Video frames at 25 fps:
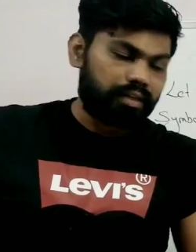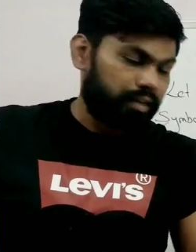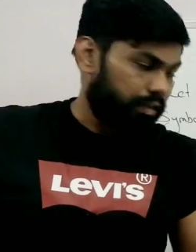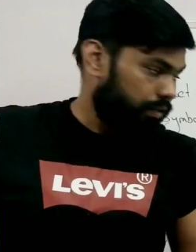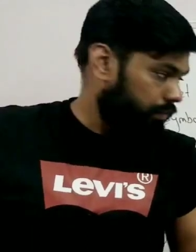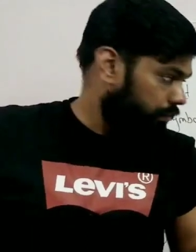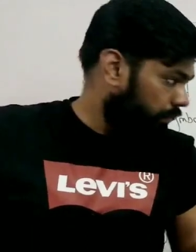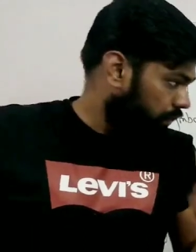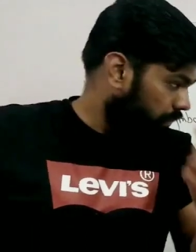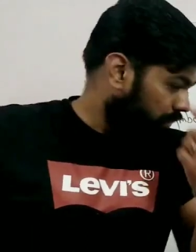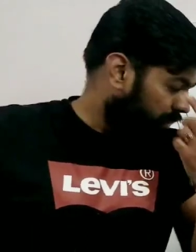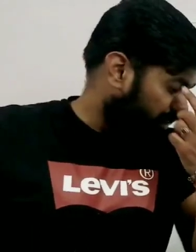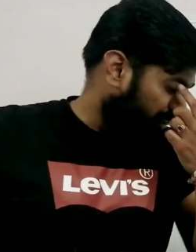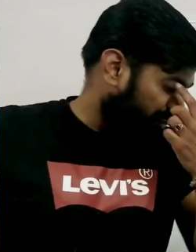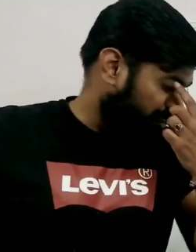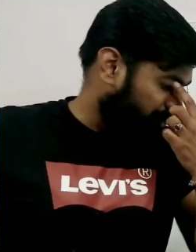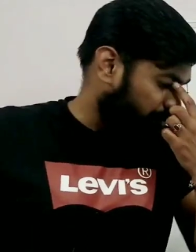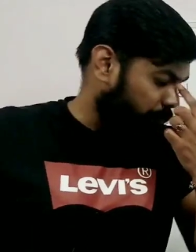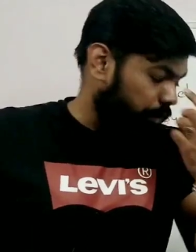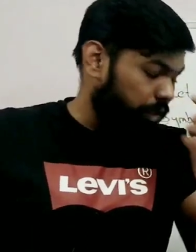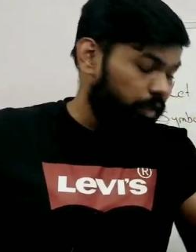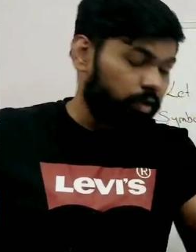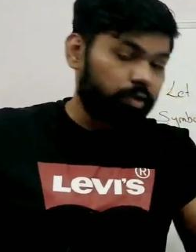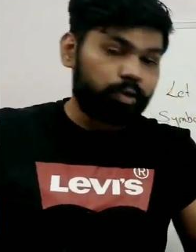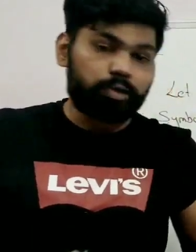Clear? Like you
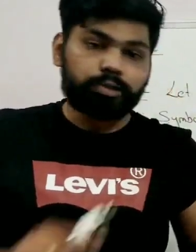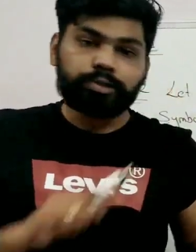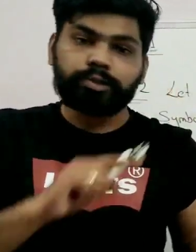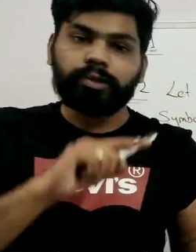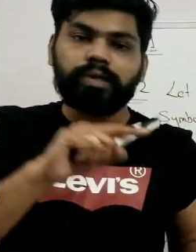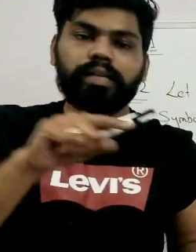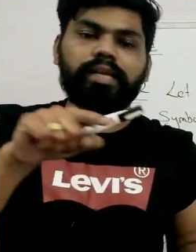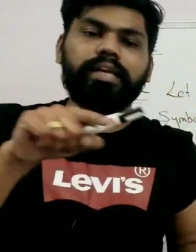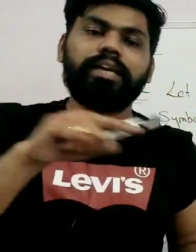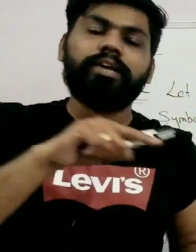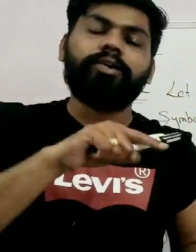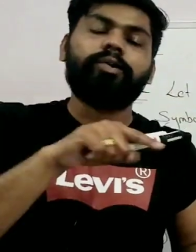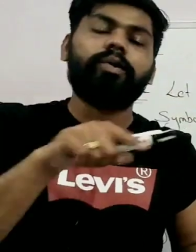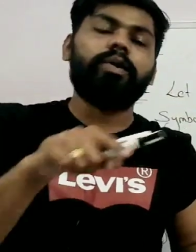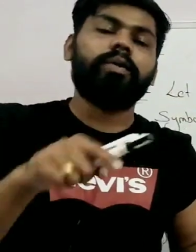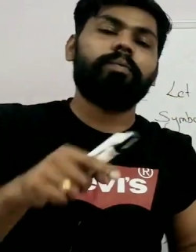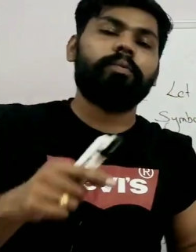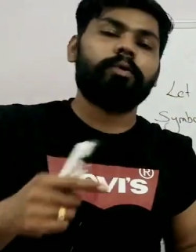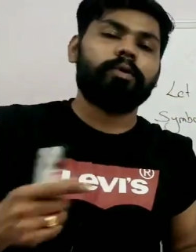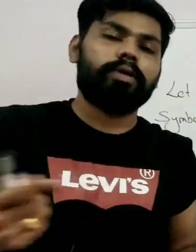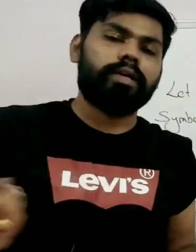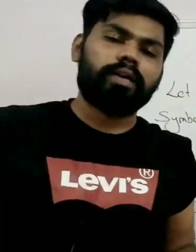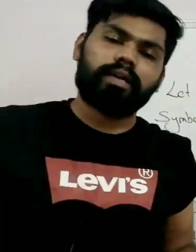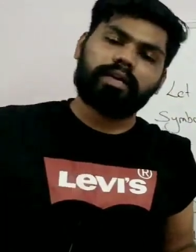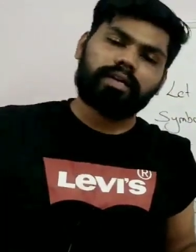may equals to
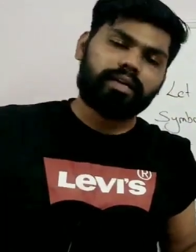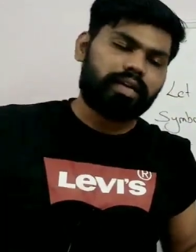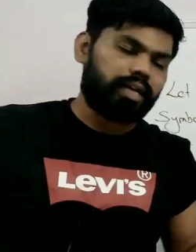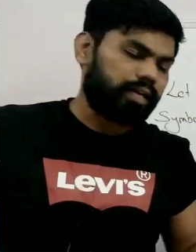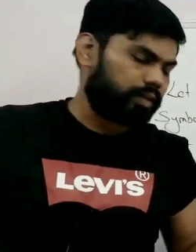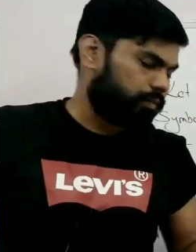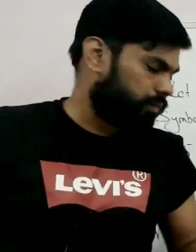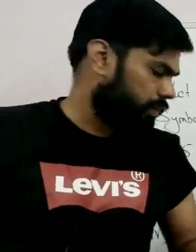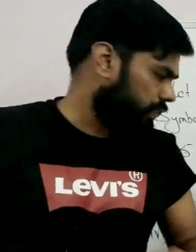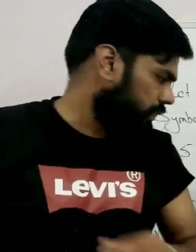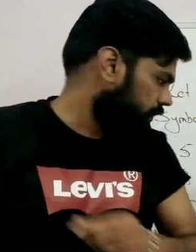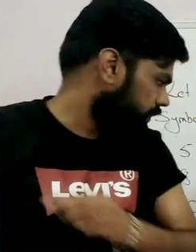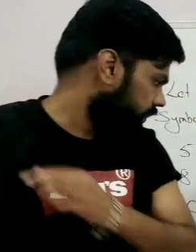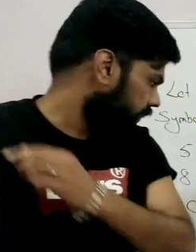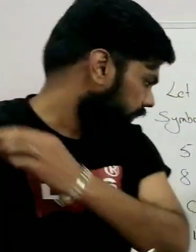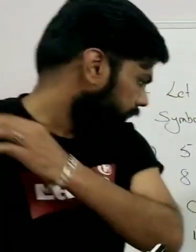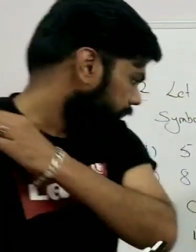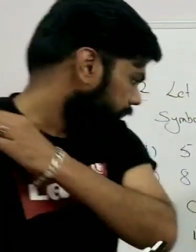equal and likewise.